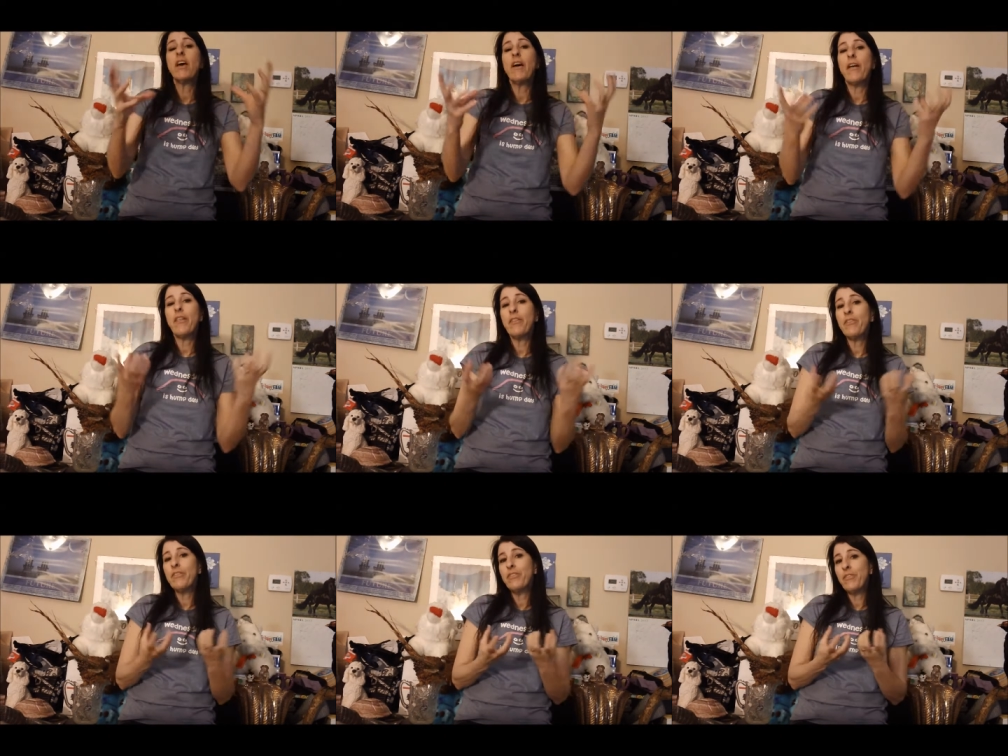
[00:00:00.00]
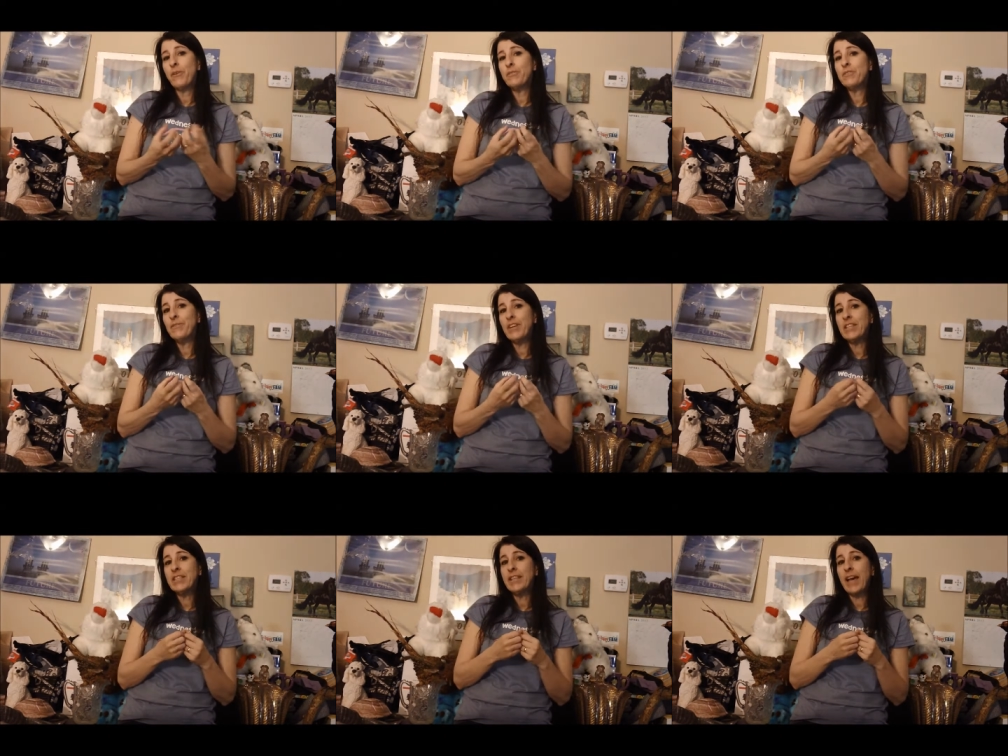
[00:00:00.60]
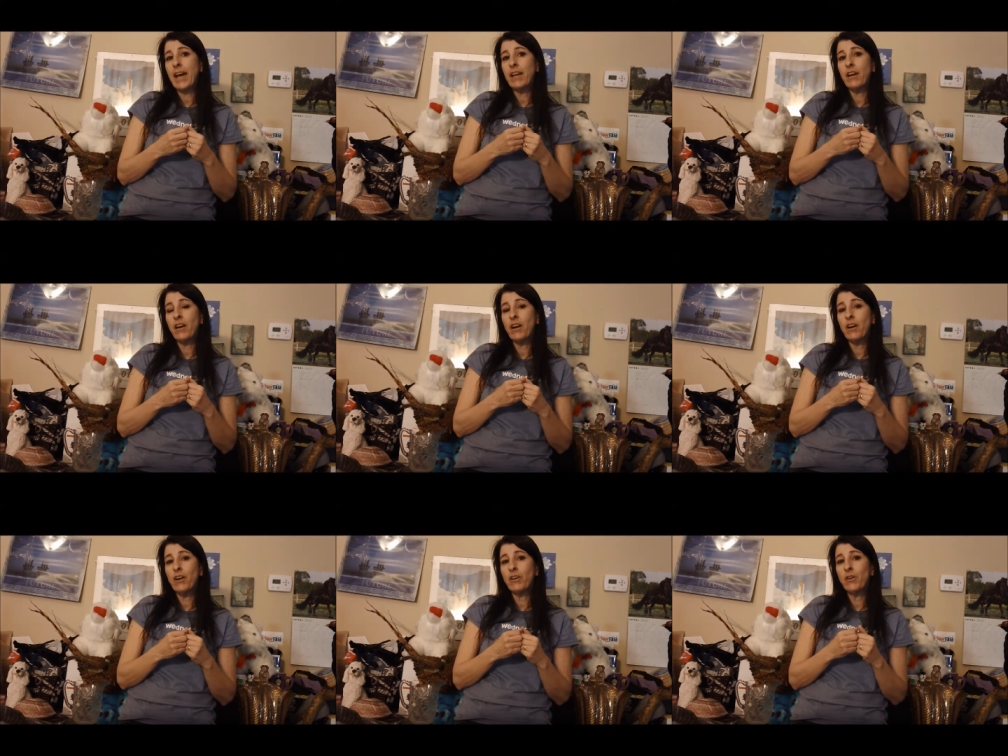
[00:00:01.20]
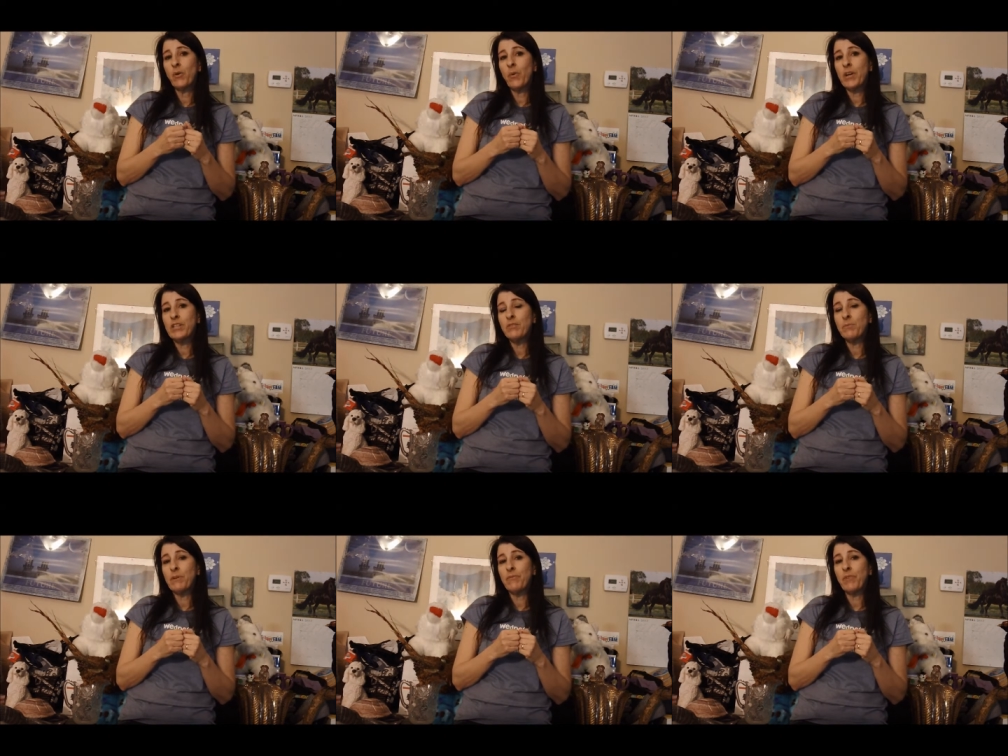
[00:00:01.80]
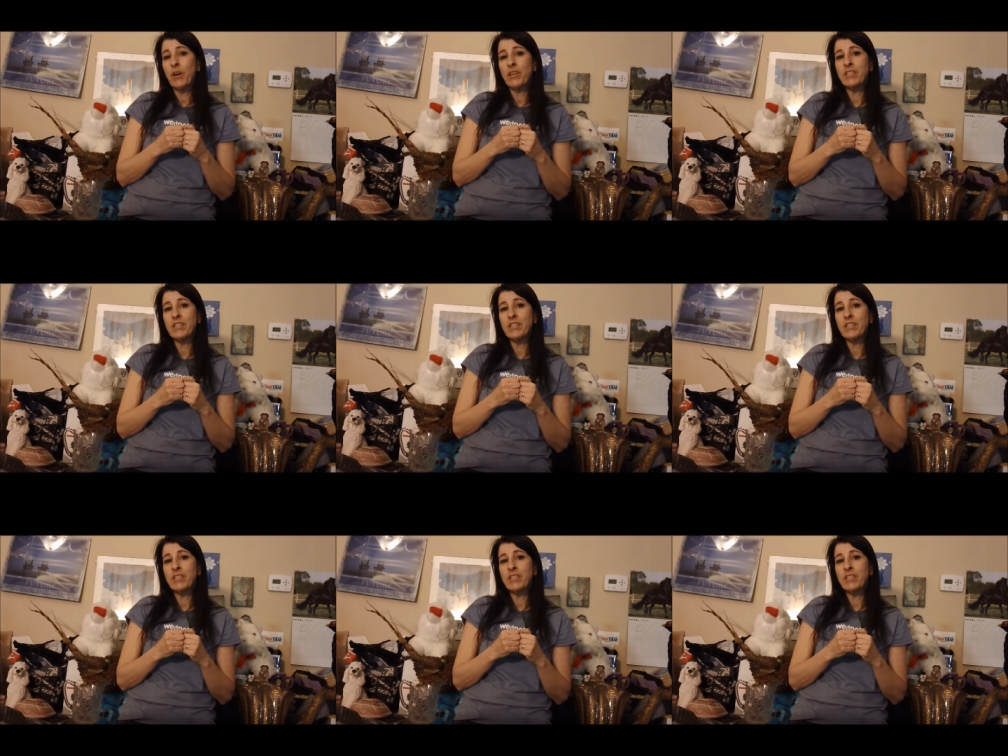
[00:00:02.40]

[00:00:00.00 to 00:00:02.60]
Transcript: uh, those of us that are going to be involved,